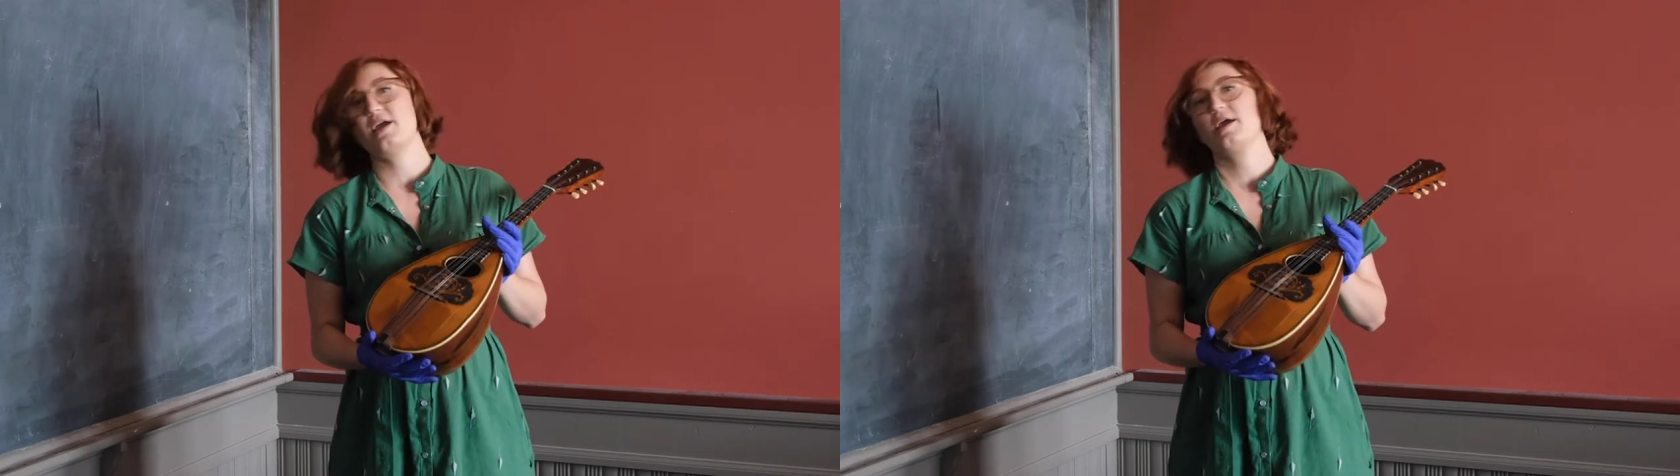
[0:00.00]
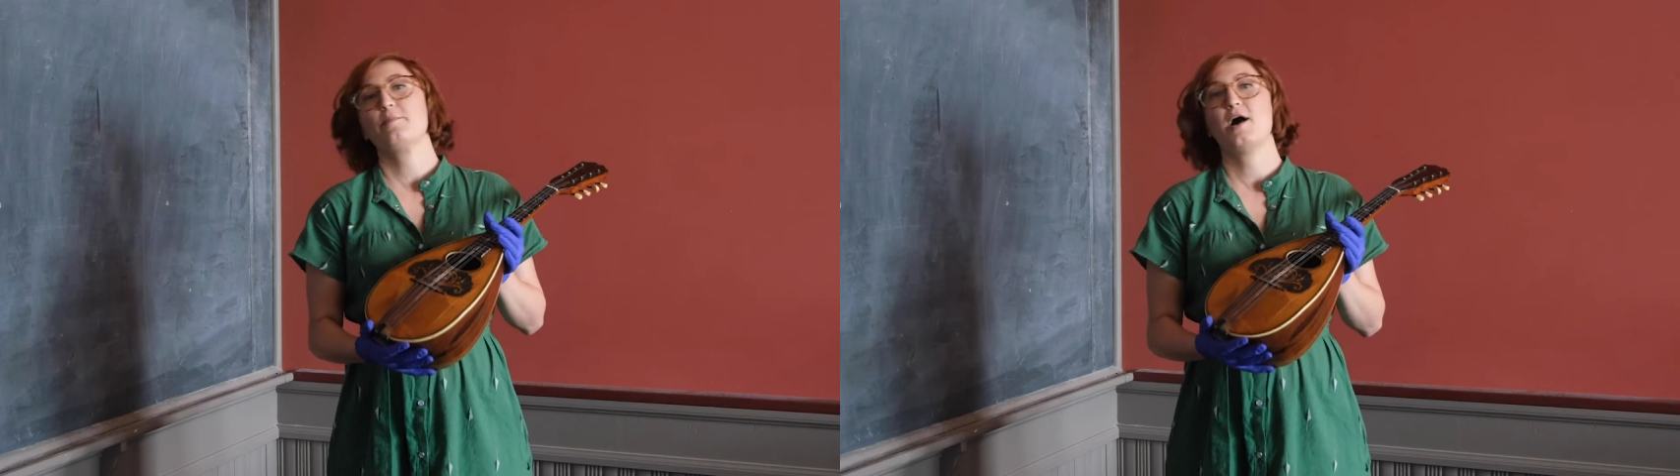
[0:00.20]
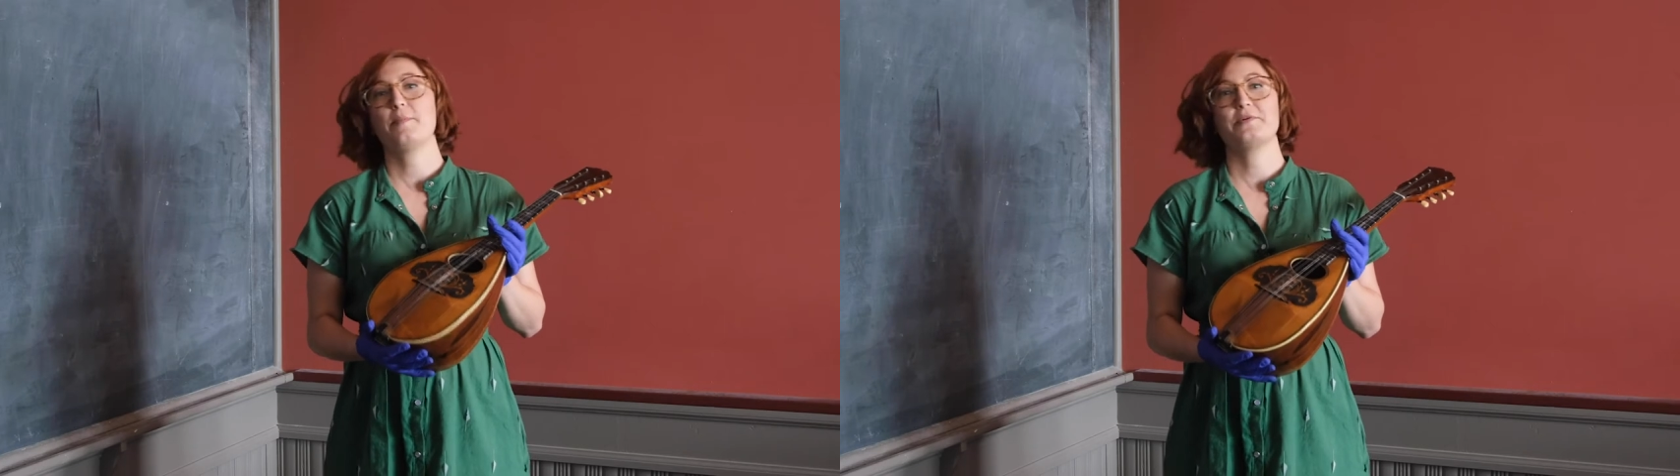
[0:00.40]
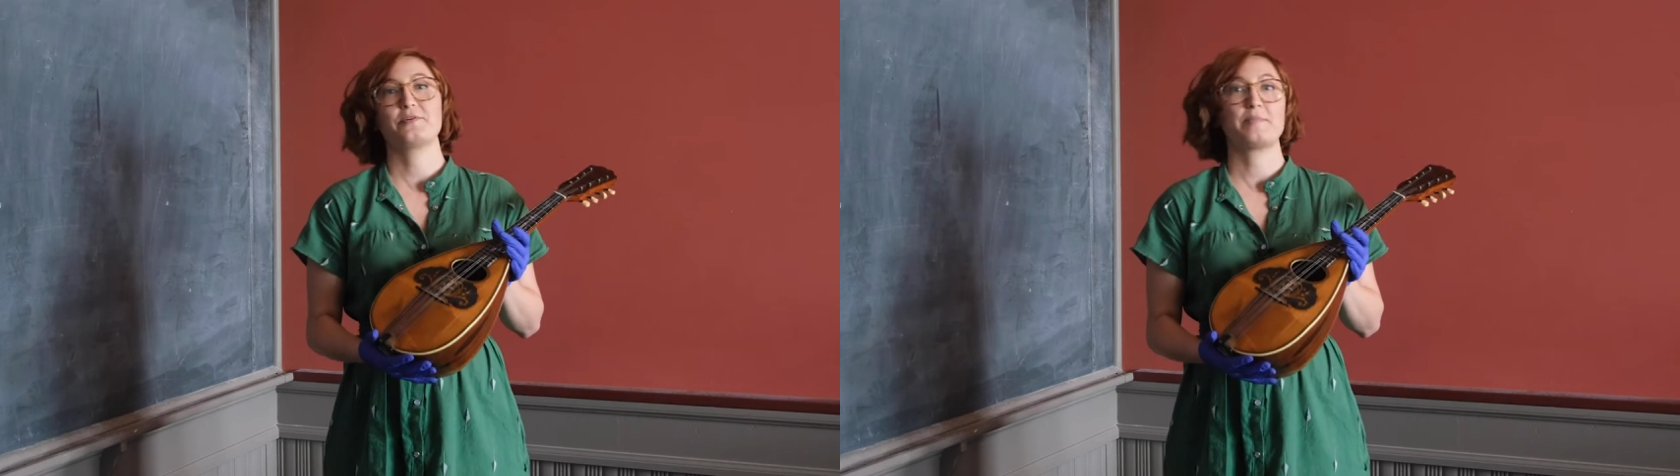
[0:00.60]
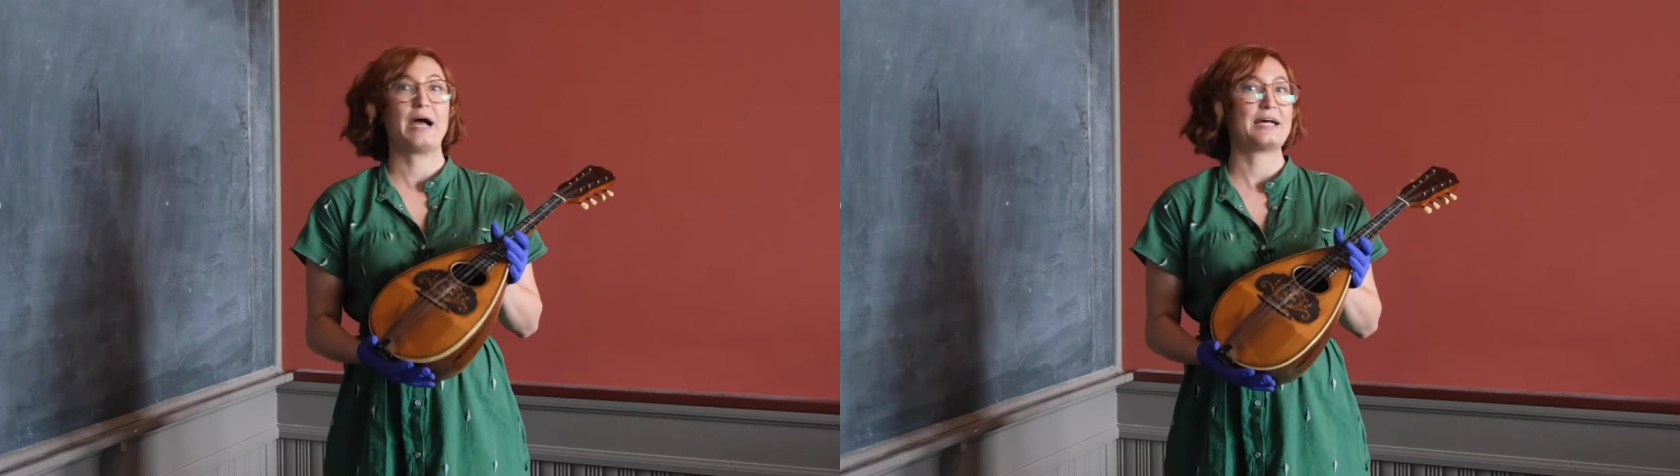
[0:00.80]
a
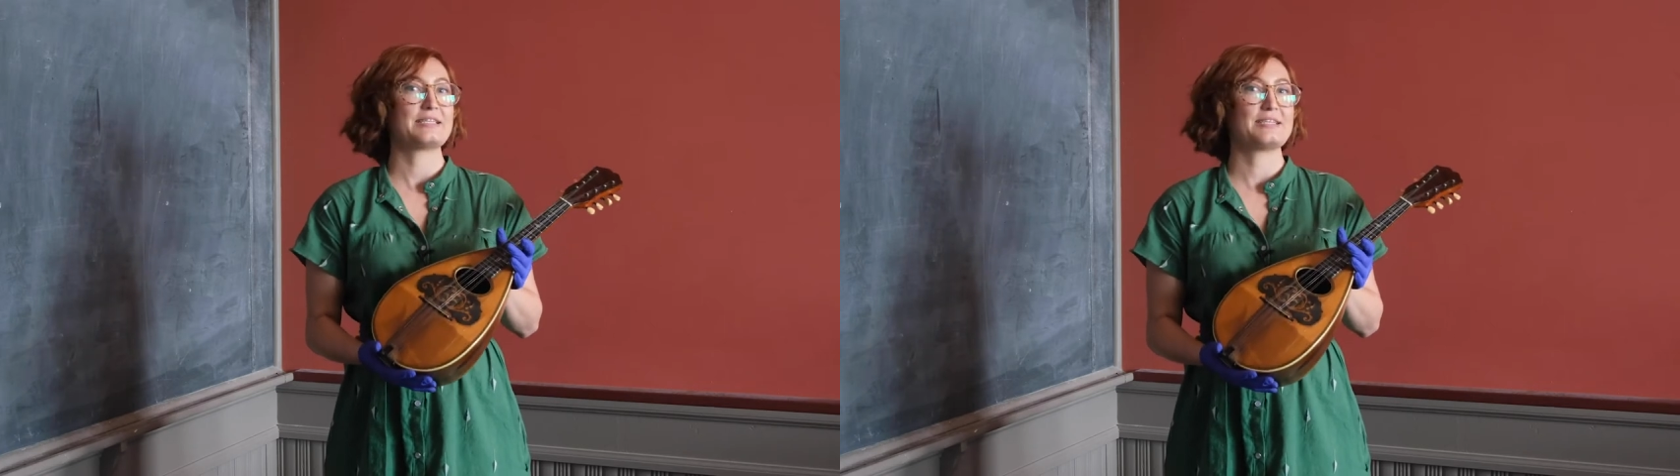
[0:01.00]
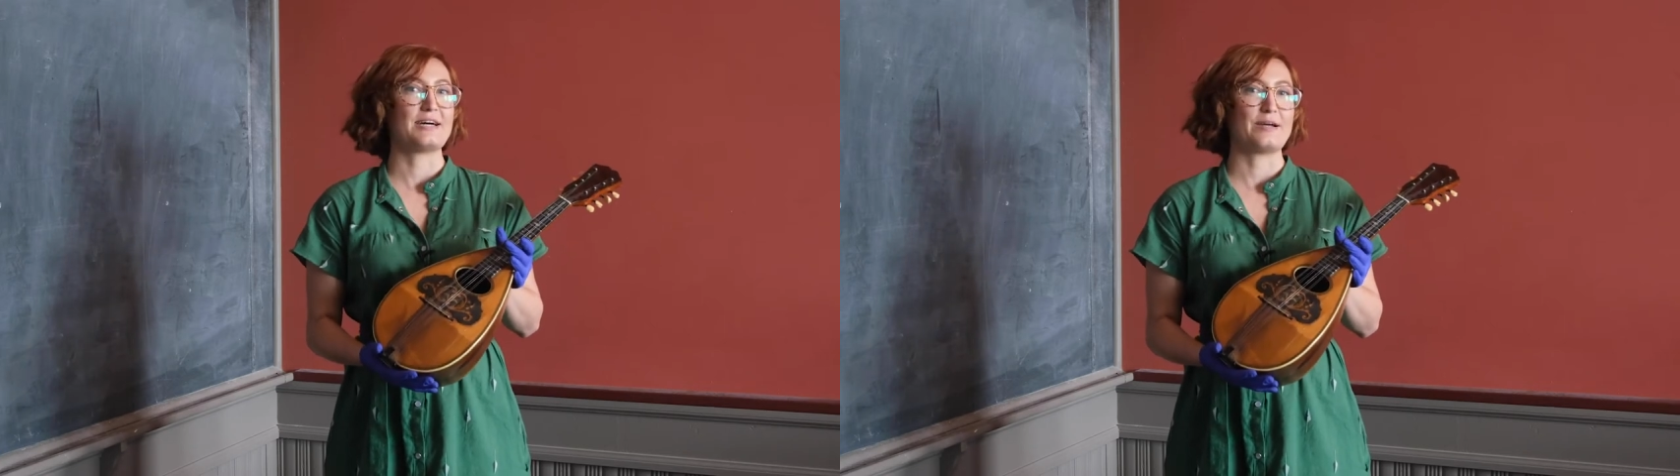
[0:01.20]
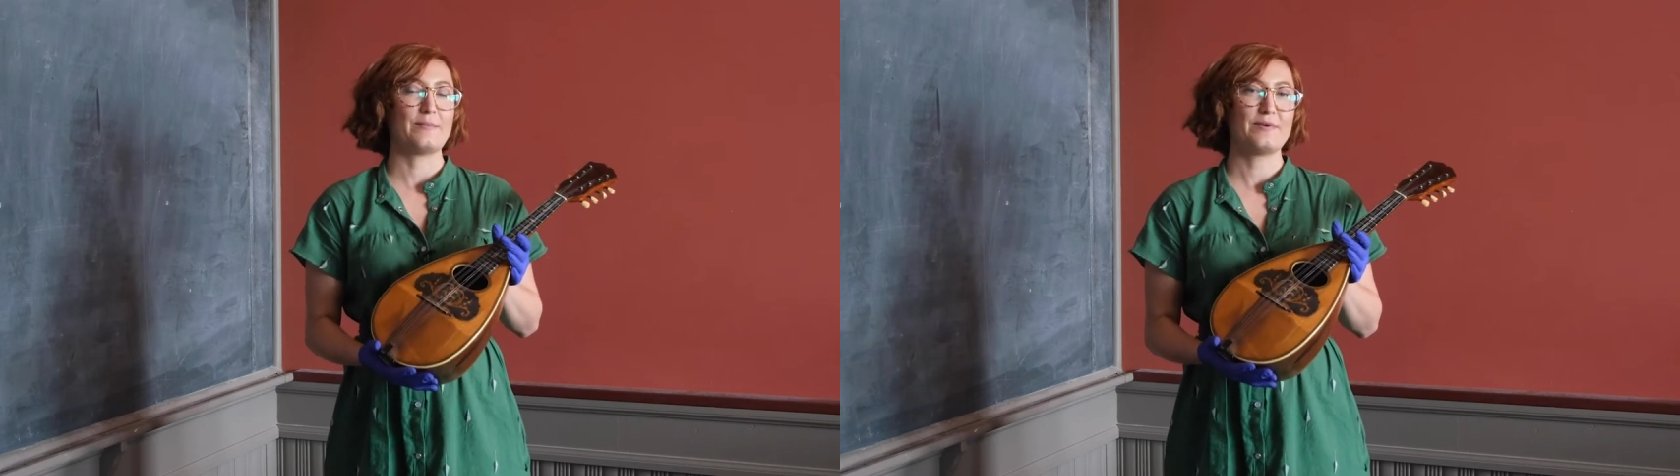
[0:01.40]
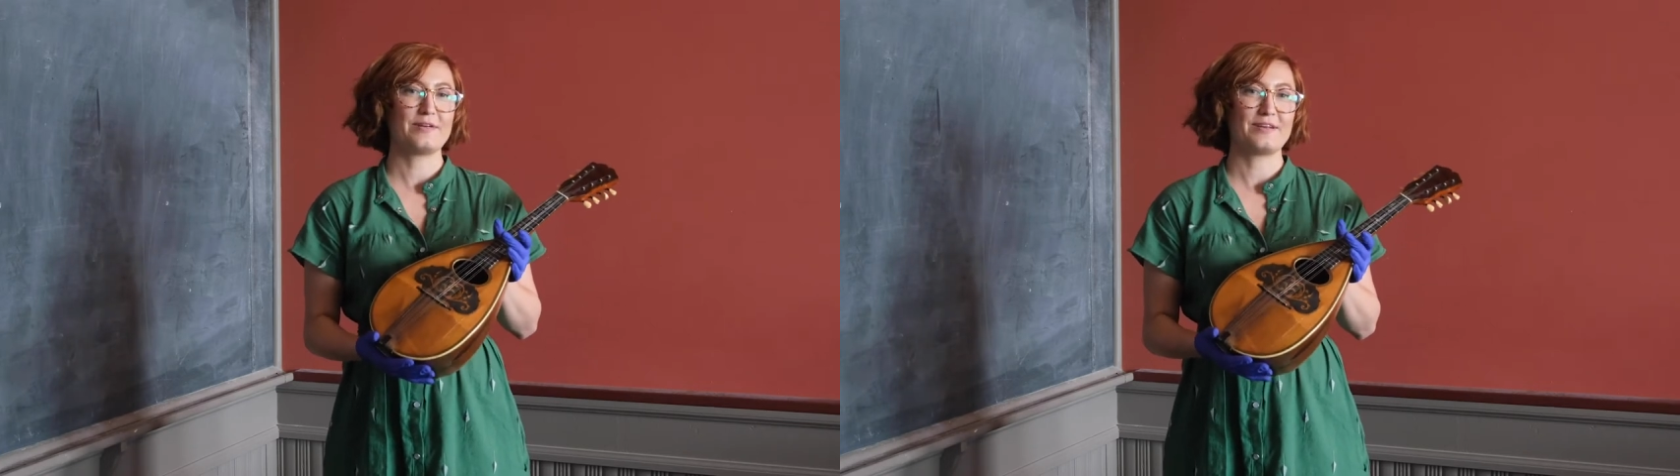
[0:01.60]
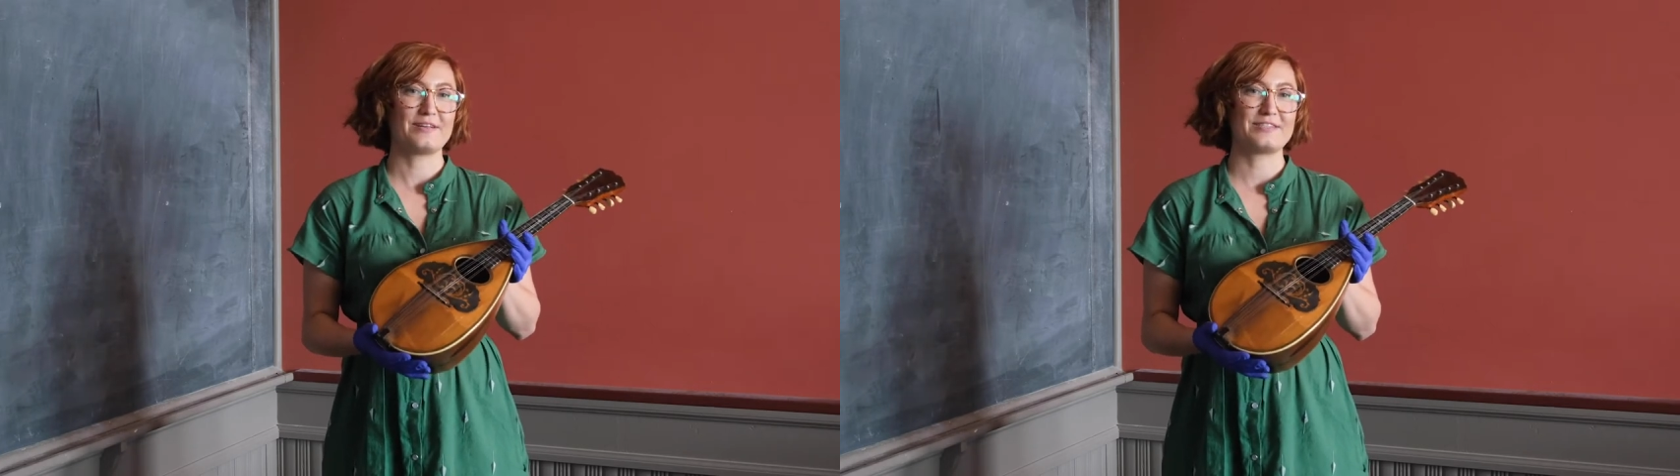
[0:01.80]
popular
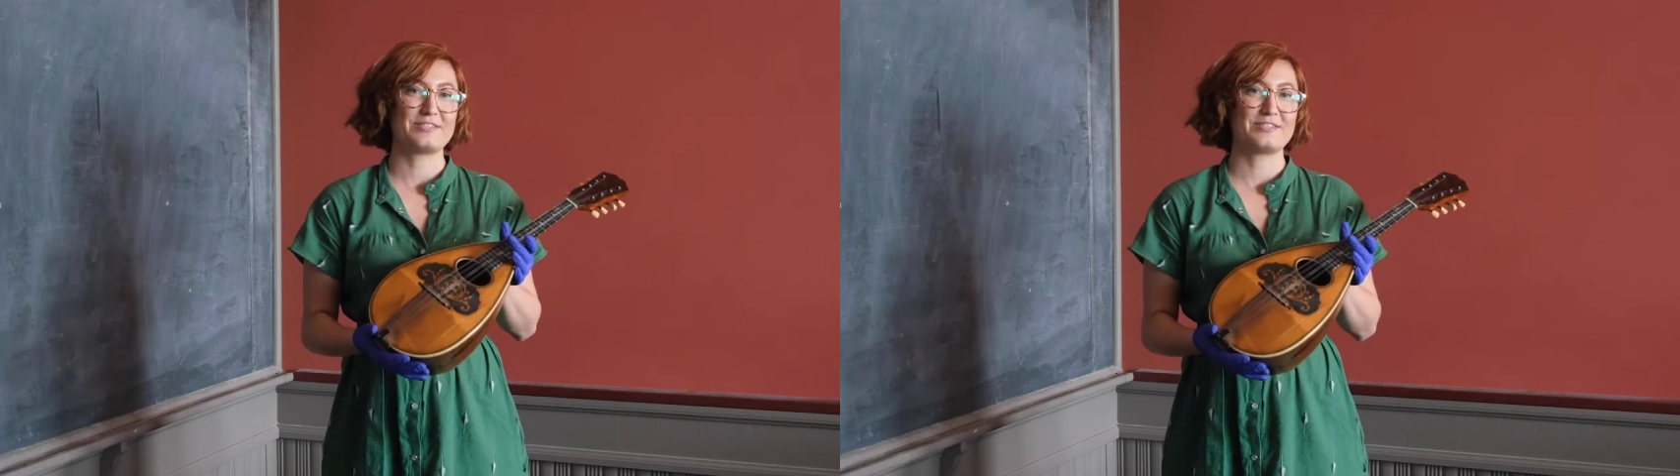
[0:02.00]
pastime